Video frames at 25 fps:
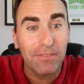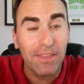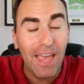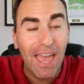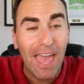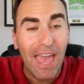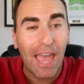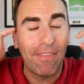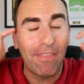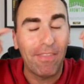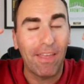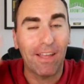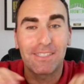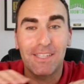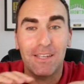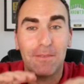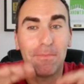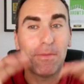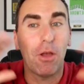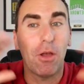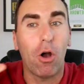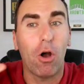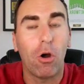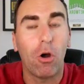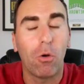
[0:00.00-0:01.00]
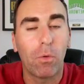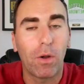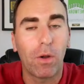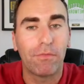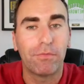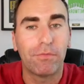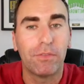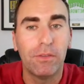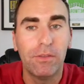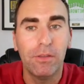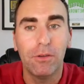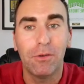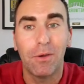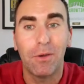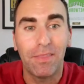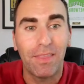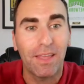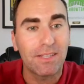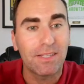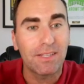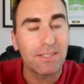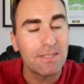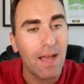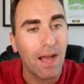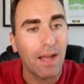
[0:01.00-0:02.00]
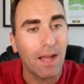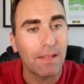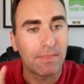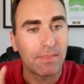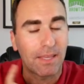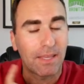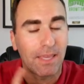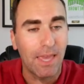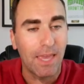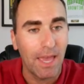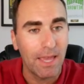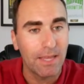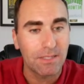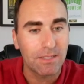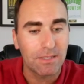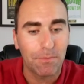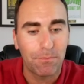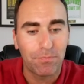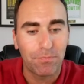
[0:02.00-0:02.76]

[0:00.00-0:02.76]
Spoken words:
and that's going to be all we have to do, and that's not the case.